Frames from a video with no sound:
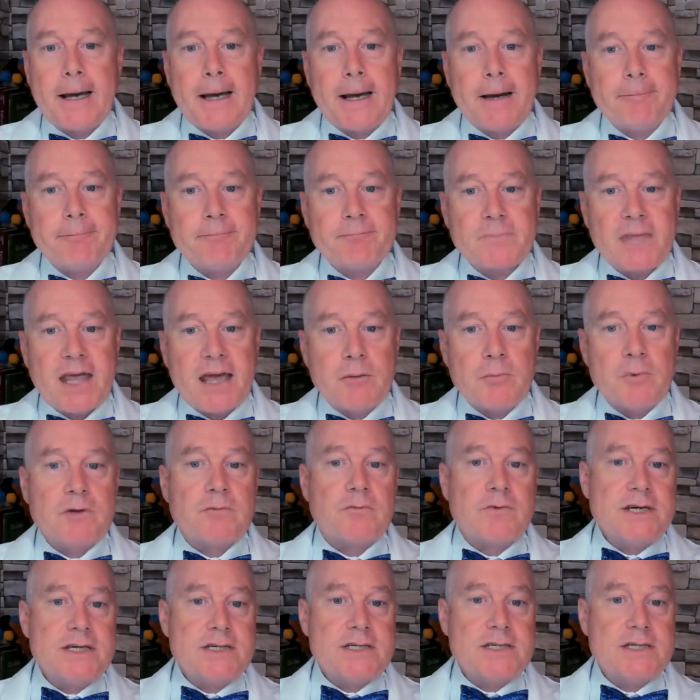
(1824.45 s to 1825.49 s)
Um, and
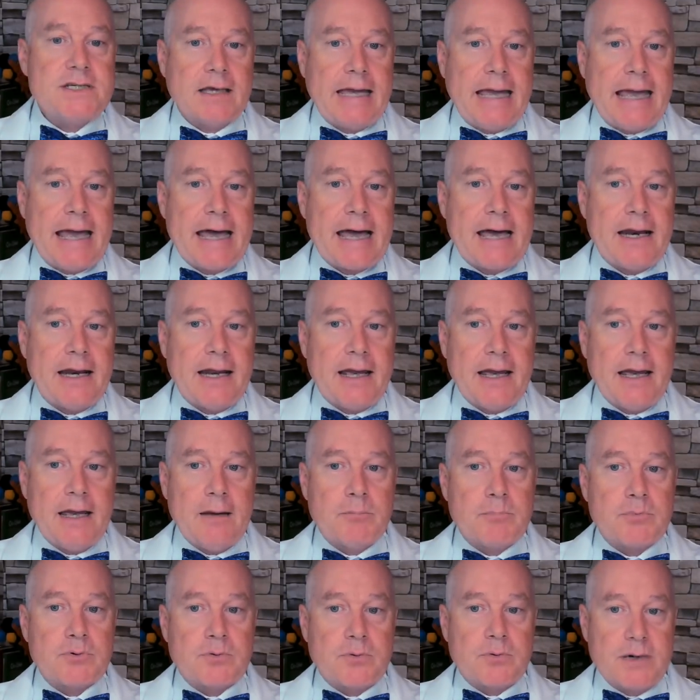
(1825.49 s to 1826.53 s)
we recently had
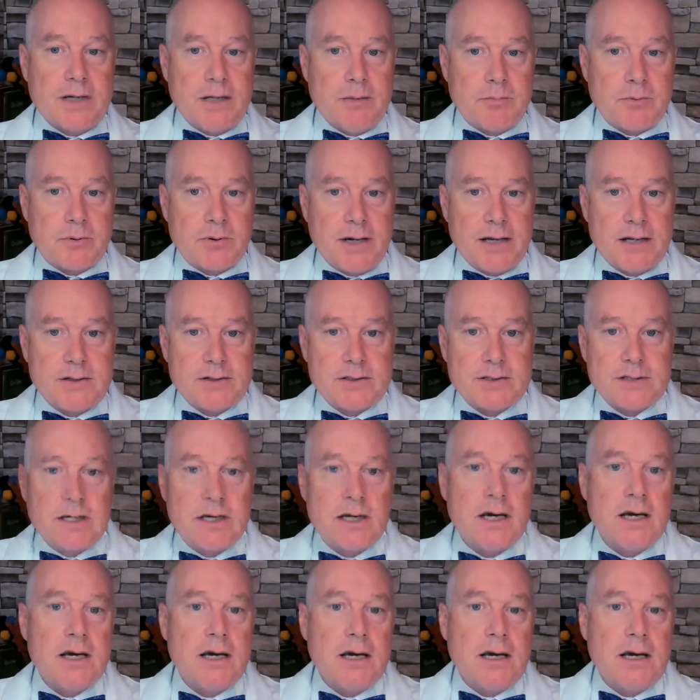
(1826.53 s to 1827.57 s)
a
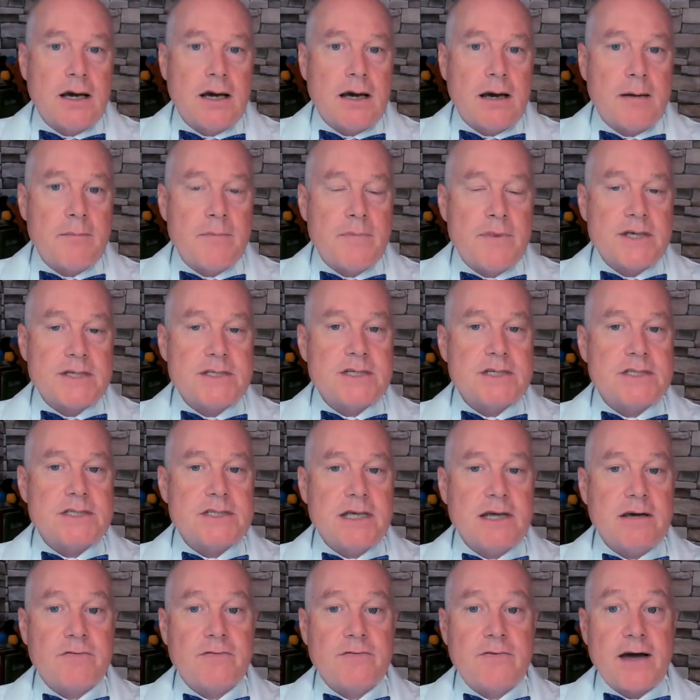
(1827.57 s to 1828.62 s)
preprint. Um, this
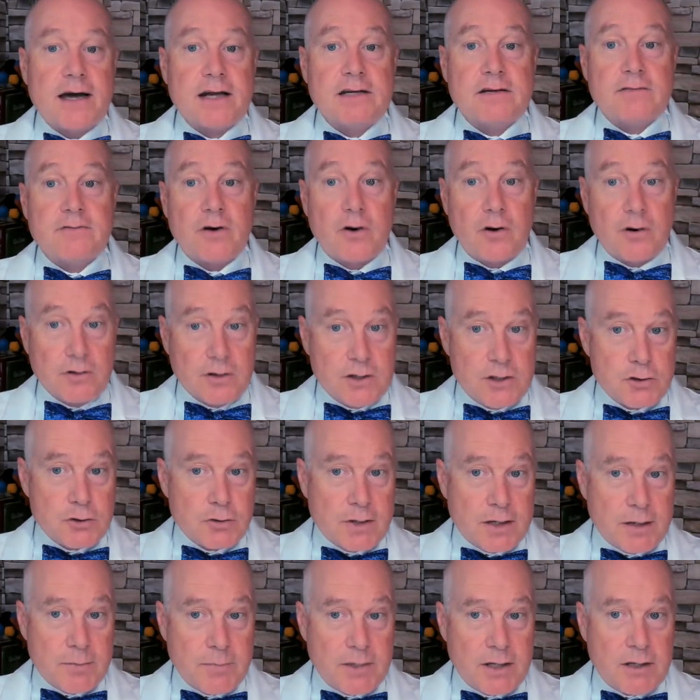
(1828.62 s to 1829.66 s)
is the effect of early
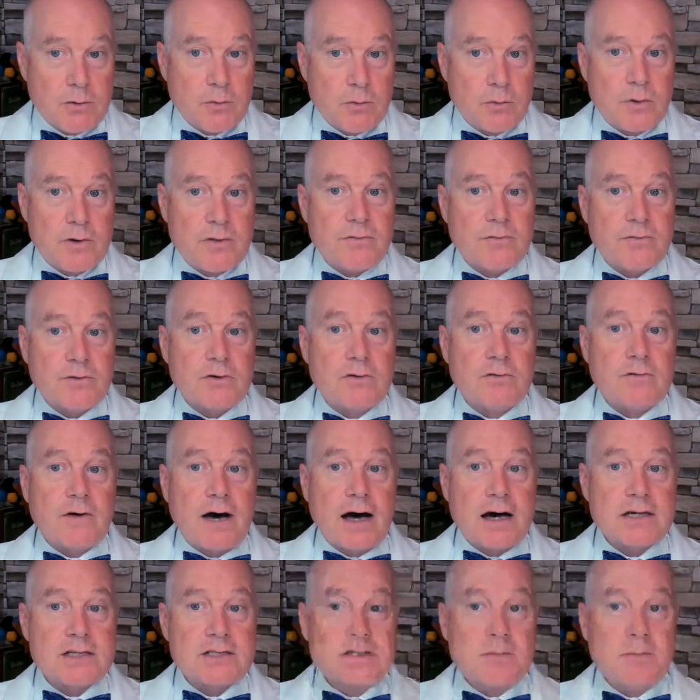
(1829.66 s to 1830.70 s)
treatment with
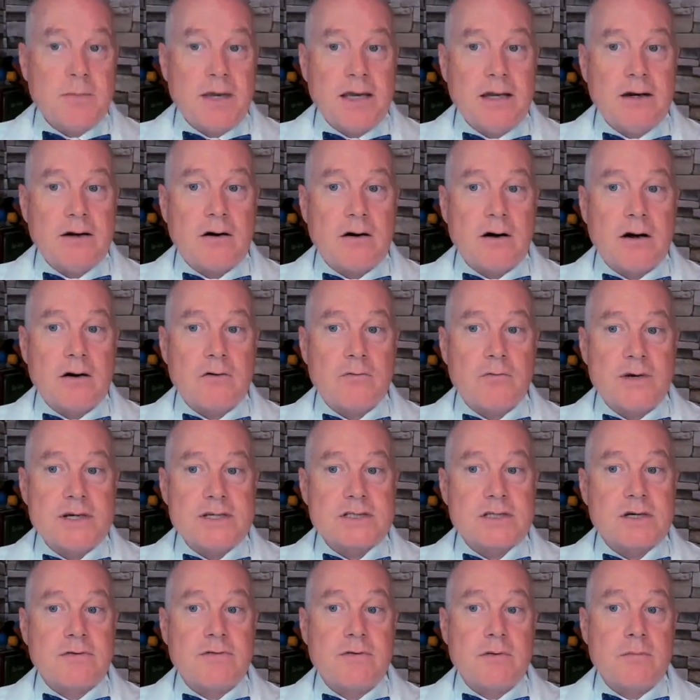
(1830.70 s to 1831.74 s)
fluvoxamine on
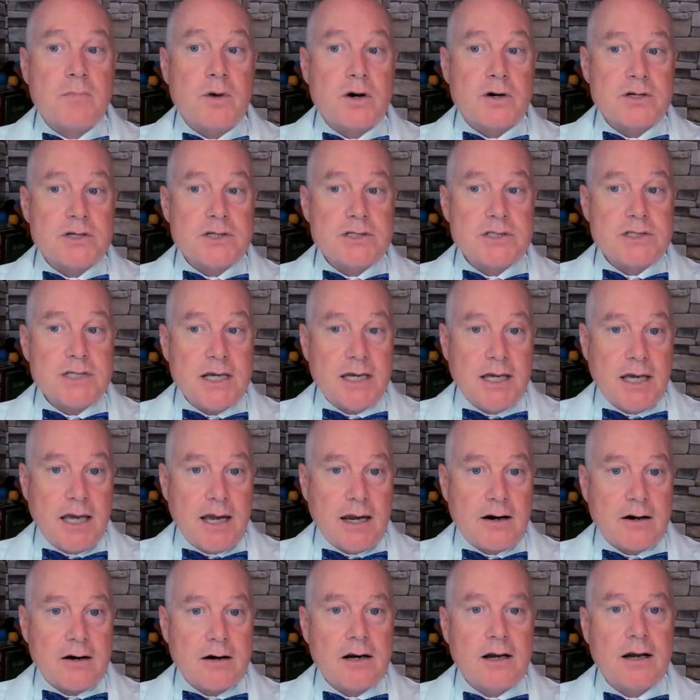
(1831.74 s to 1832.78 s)
risk of emergency
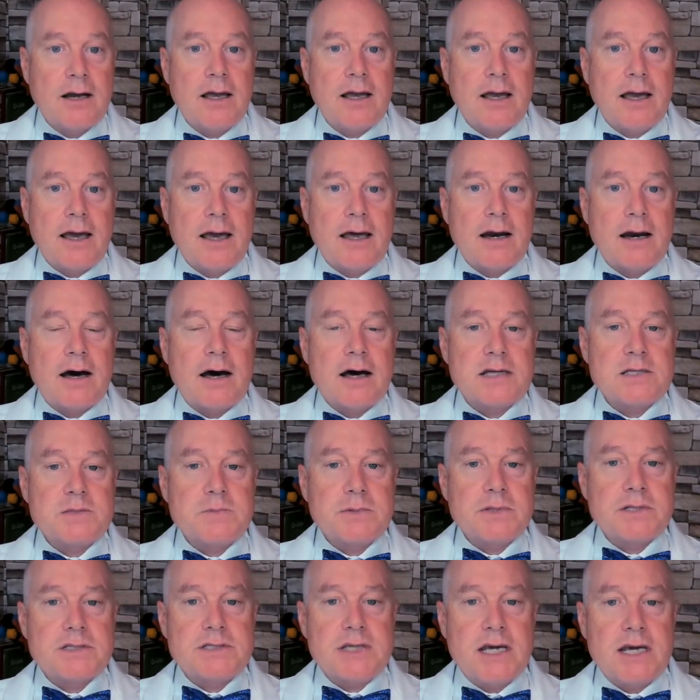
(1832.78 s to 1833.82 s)
care and
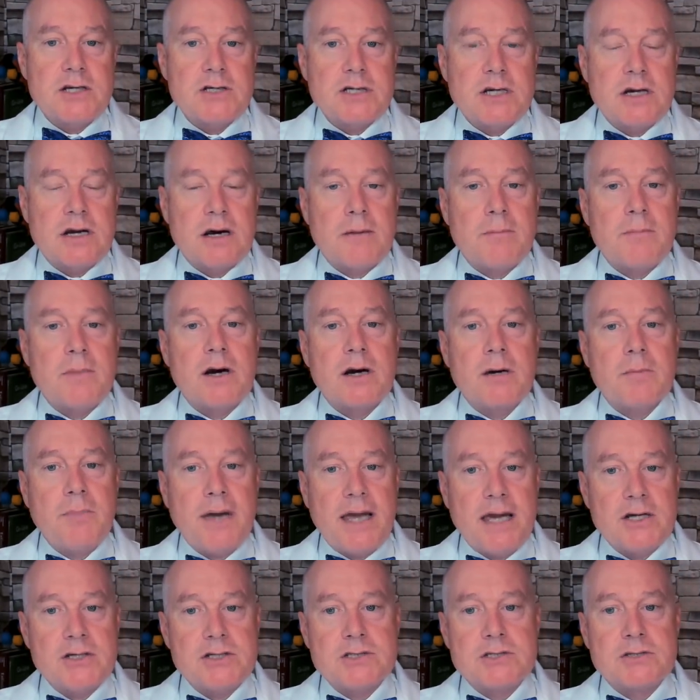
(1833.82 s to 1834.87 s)
hospitalization among
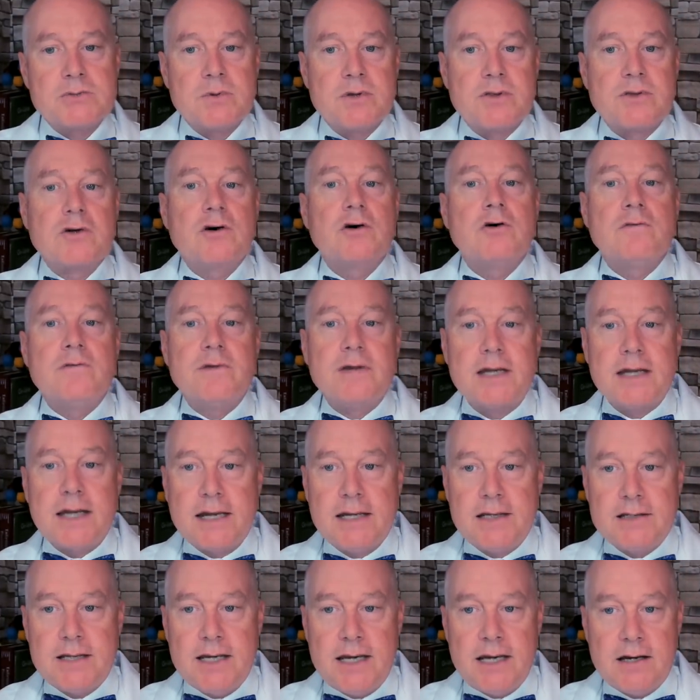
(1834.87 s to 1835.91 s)
patients with COVID
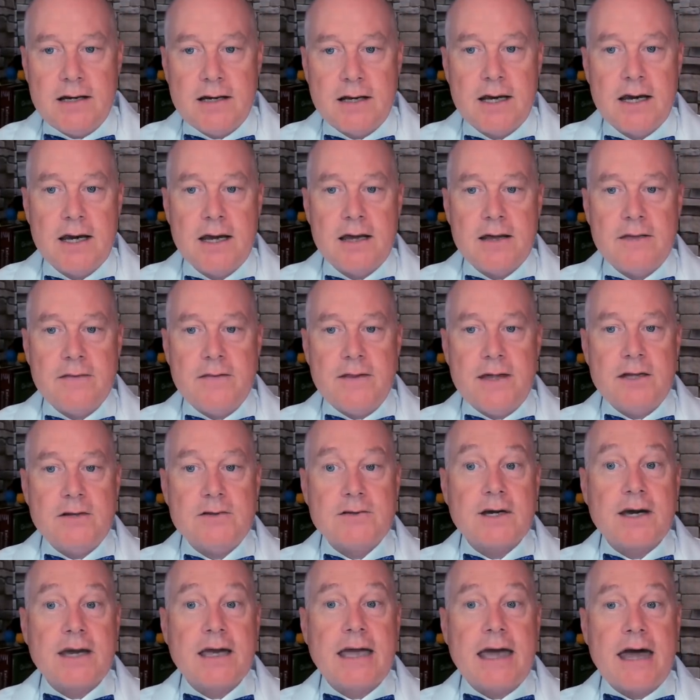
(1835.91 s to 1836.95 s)
19 the
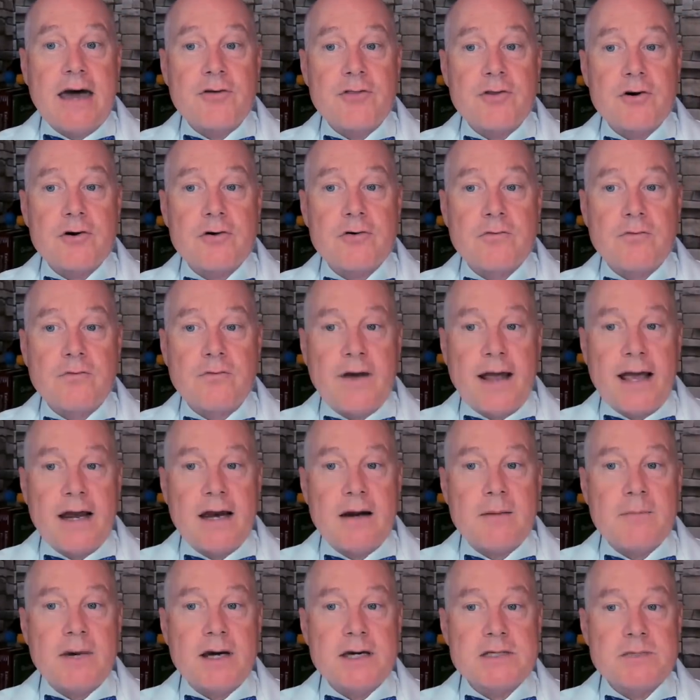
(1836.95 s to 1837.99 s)
Together
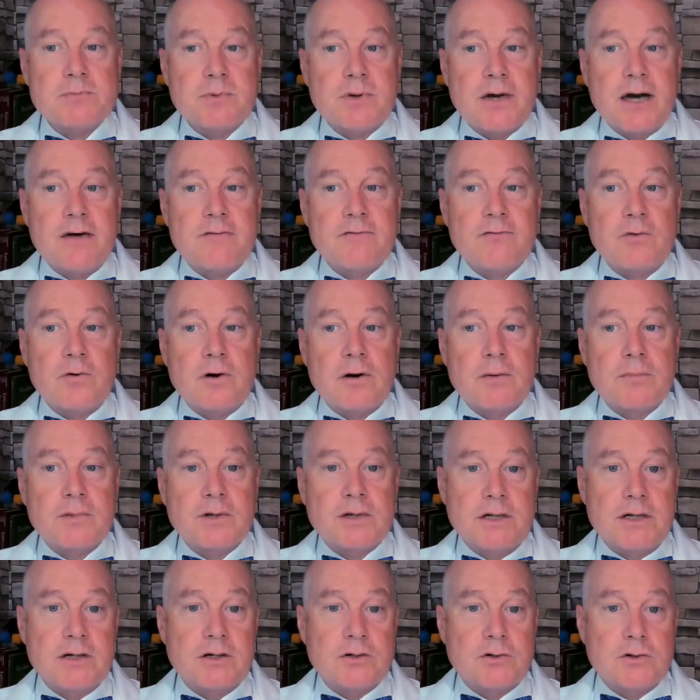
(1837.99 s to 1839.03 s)
randomized
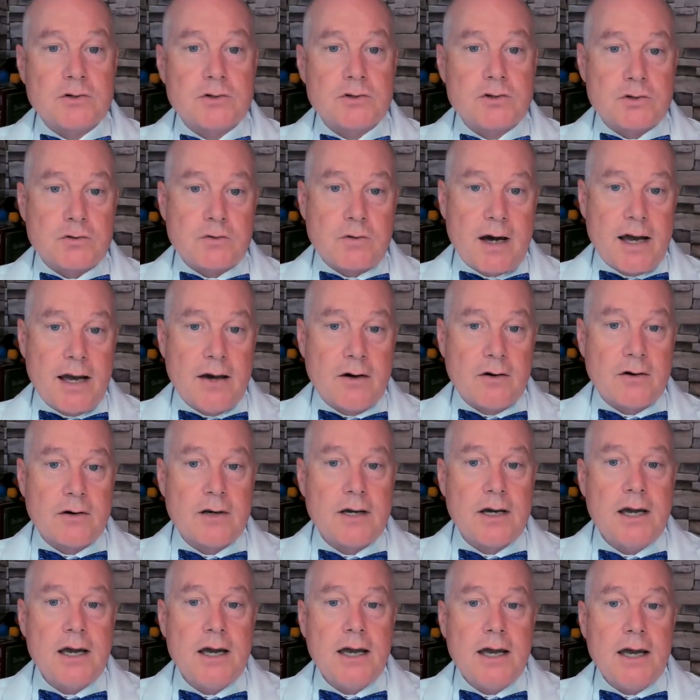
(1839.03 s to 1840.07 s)
platform clinical trial.